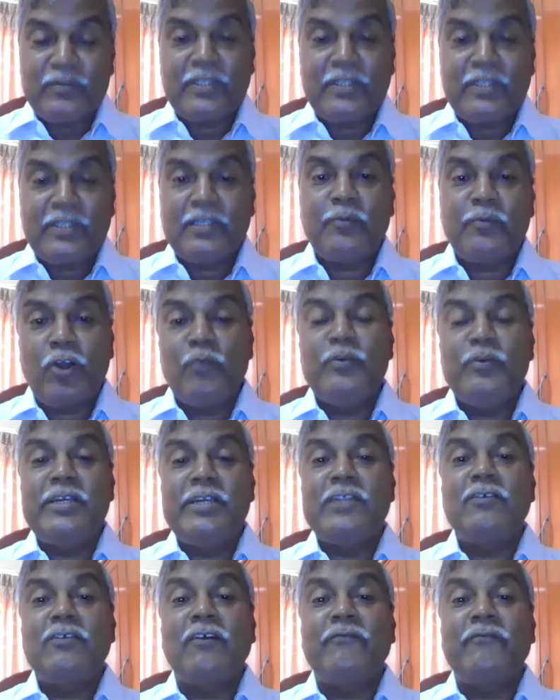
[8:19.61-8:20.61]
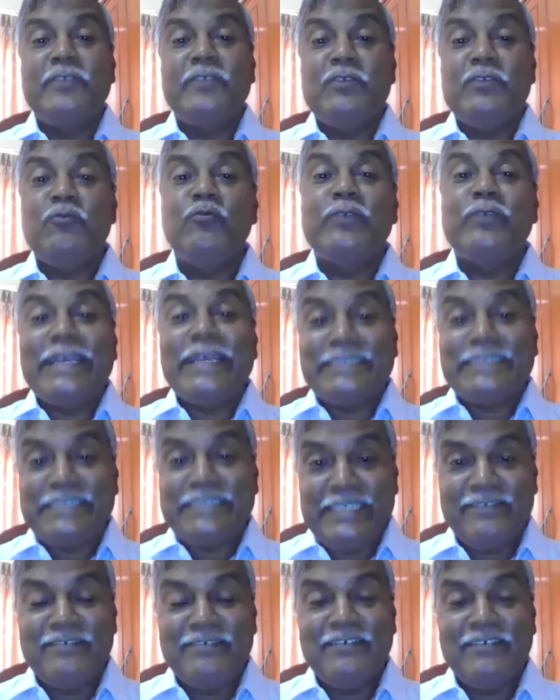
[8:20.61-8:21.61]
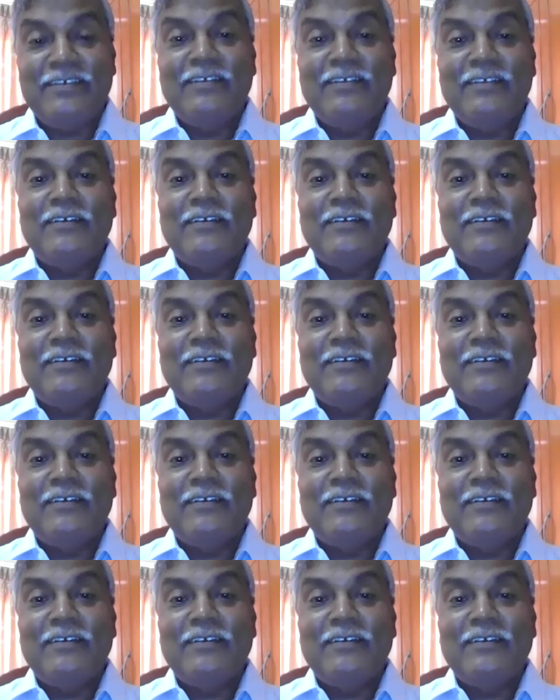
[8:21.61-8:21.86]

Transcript: The probability of you guessing